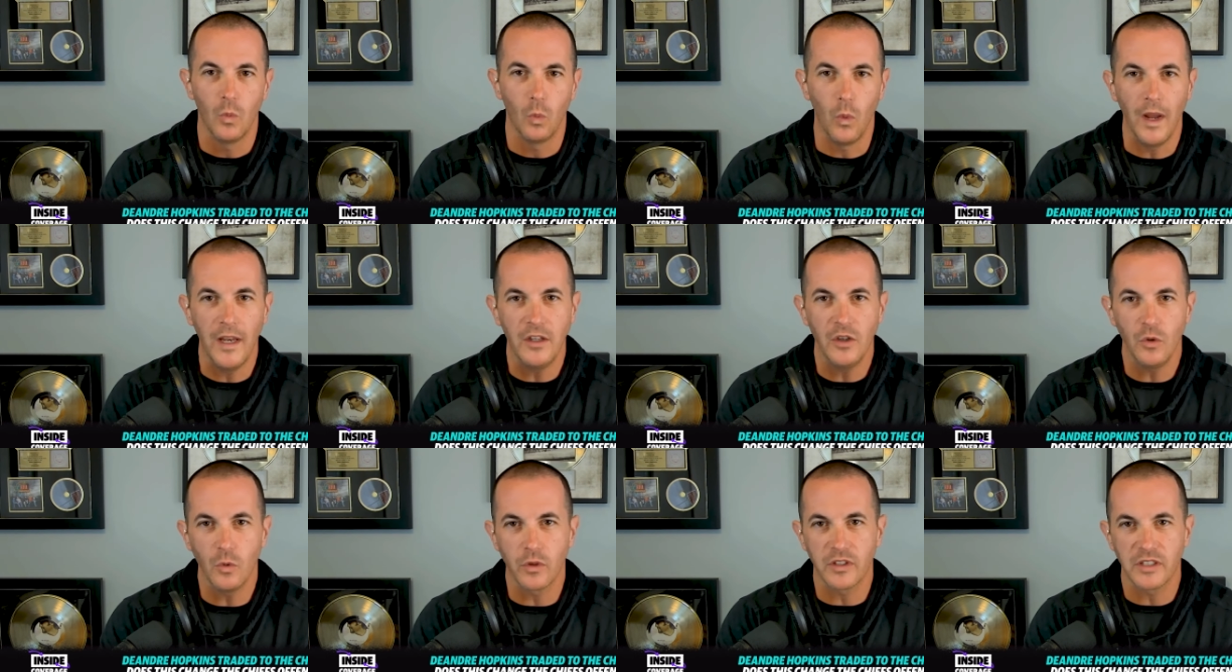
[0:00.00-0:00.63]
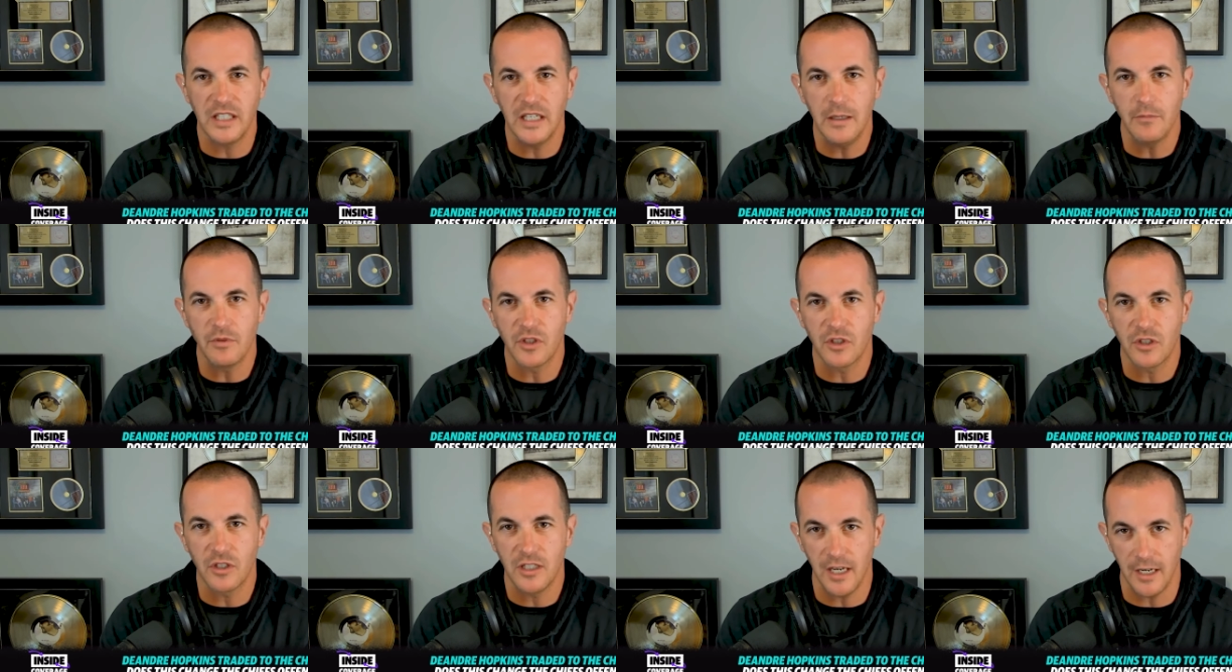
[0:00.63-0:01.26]
when your team
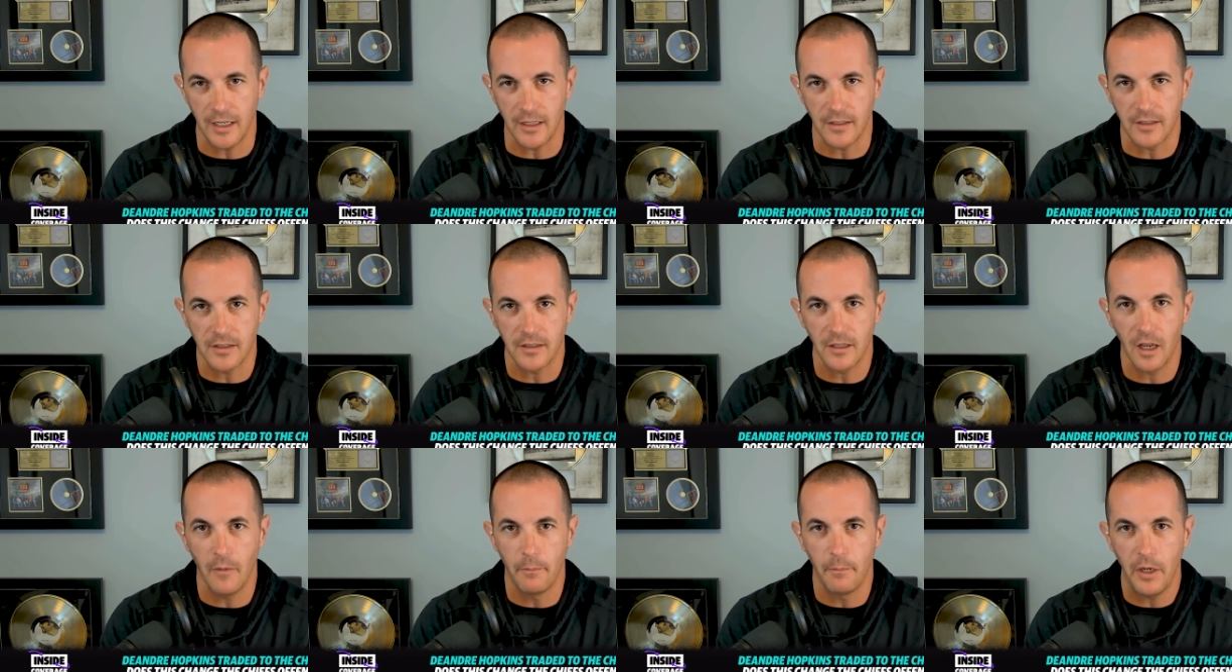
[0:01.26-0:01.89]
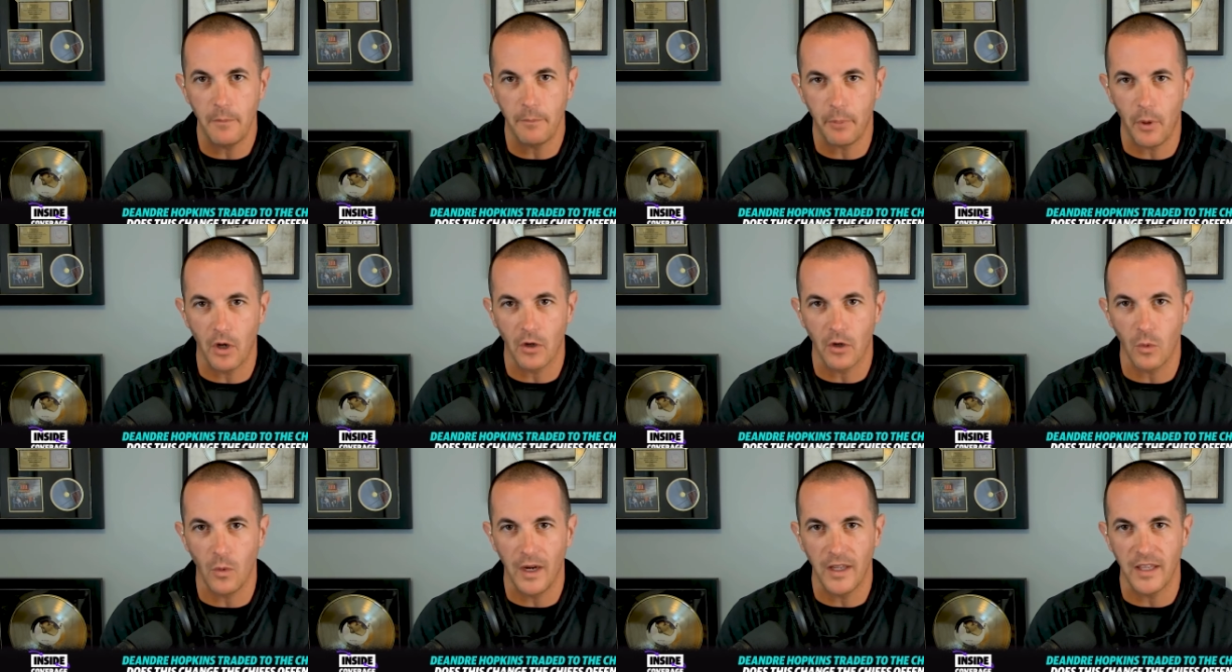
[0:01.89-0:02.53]
stinks, a big
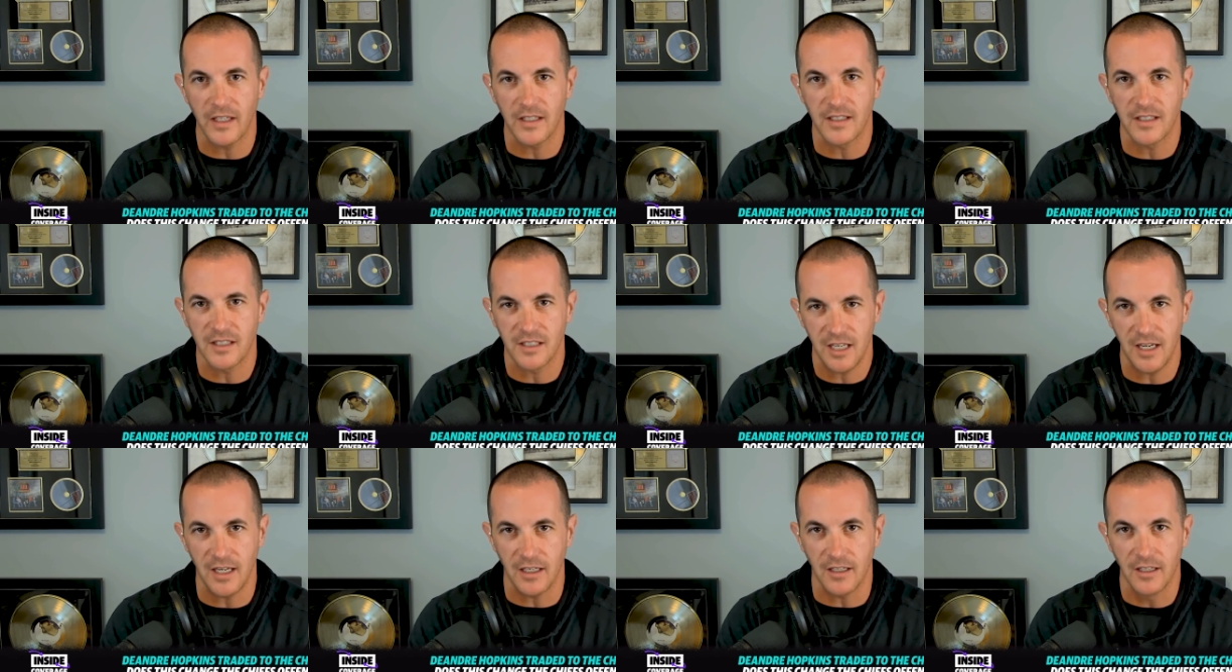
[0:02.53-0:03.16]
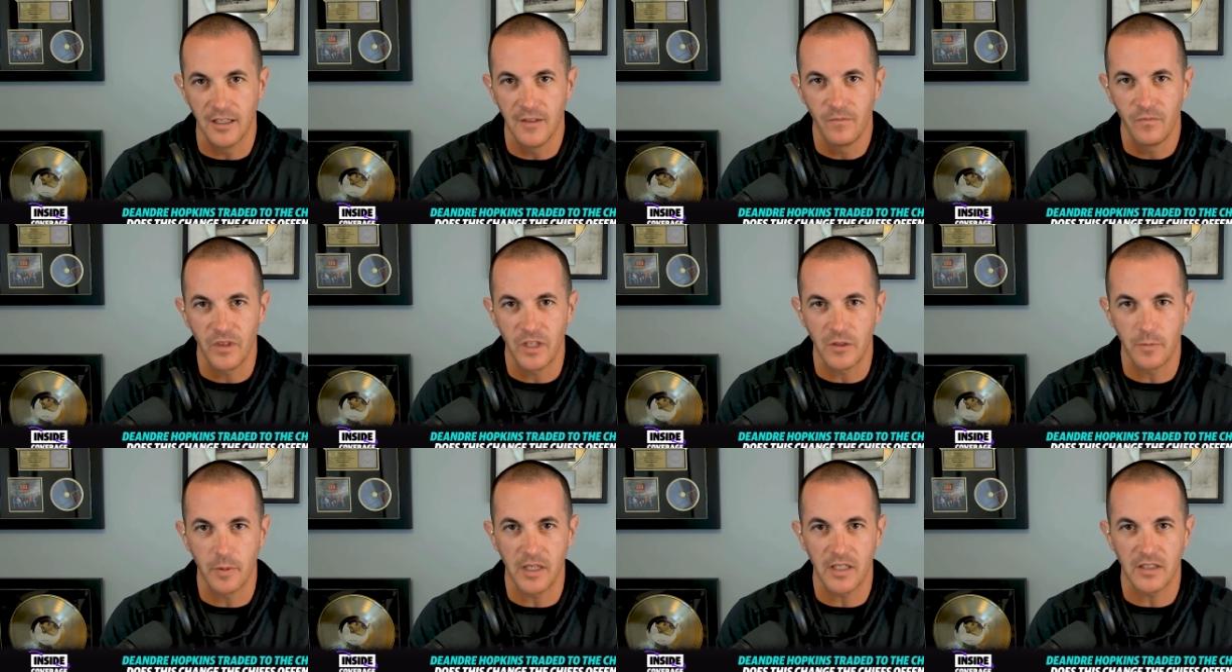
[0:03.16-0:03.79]
part of why they stink
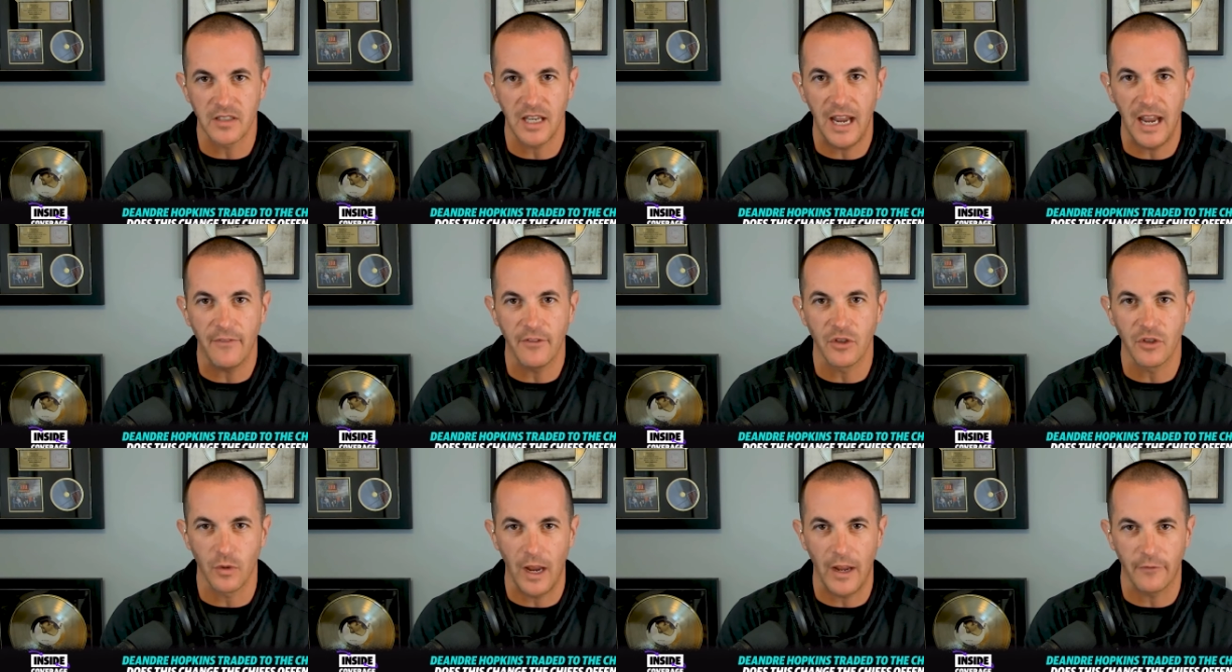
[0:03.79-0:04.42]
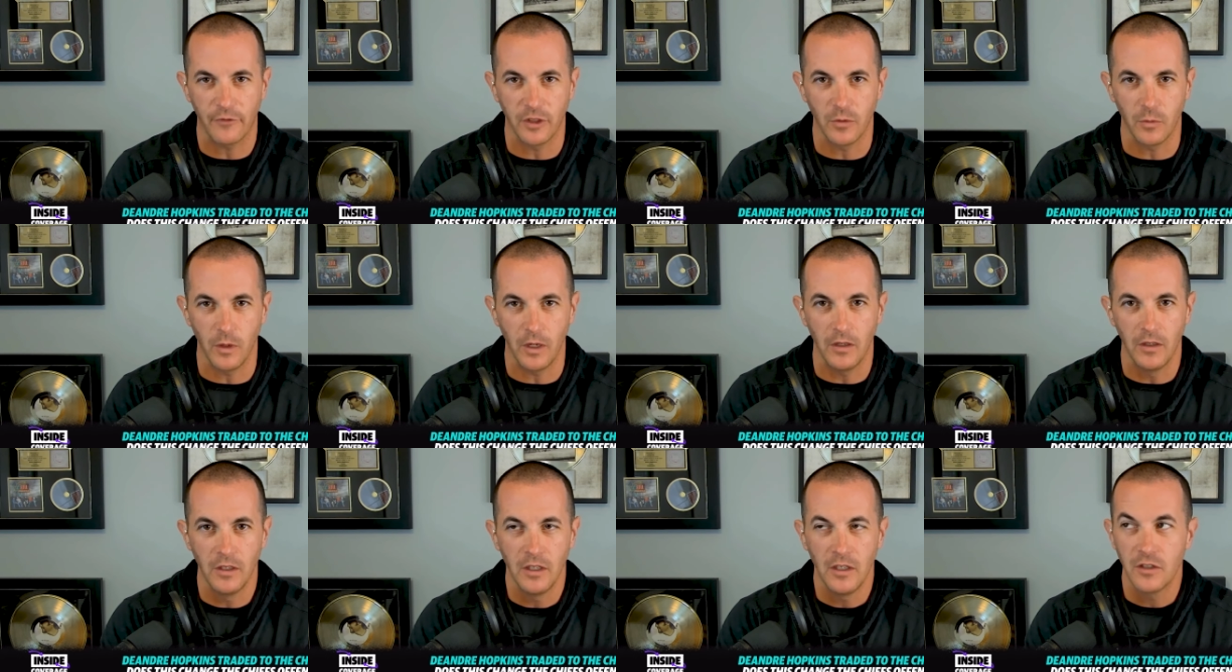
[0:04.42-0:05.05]
is because they haven't drafted
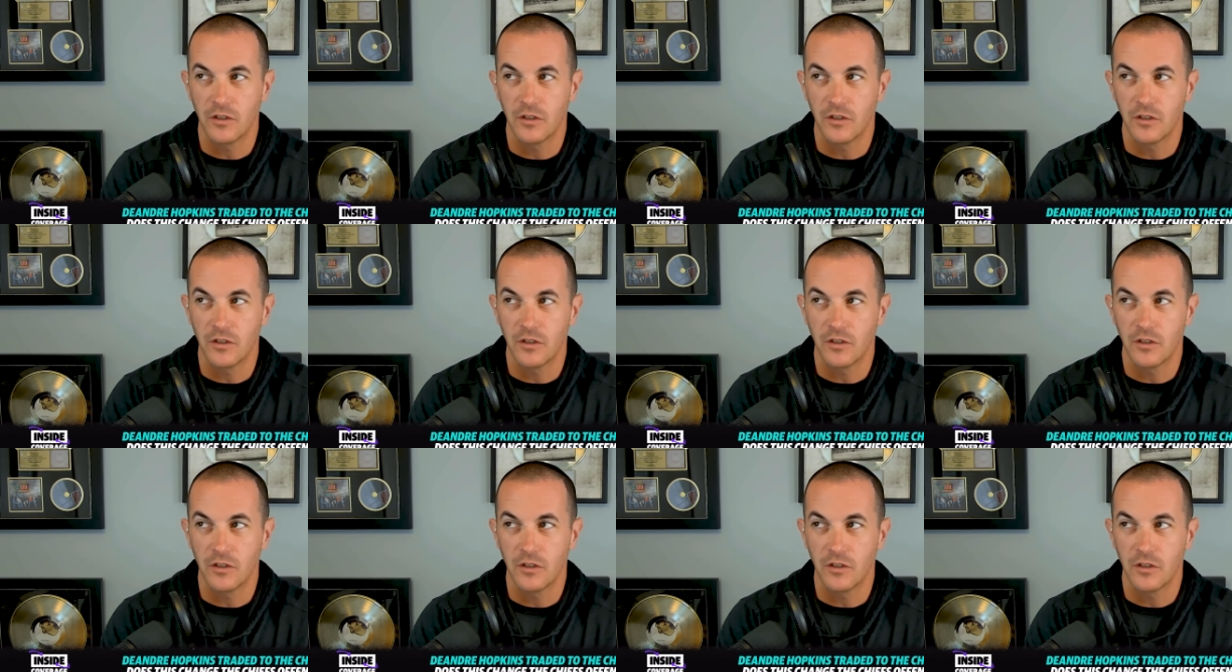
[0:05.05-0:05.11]
well.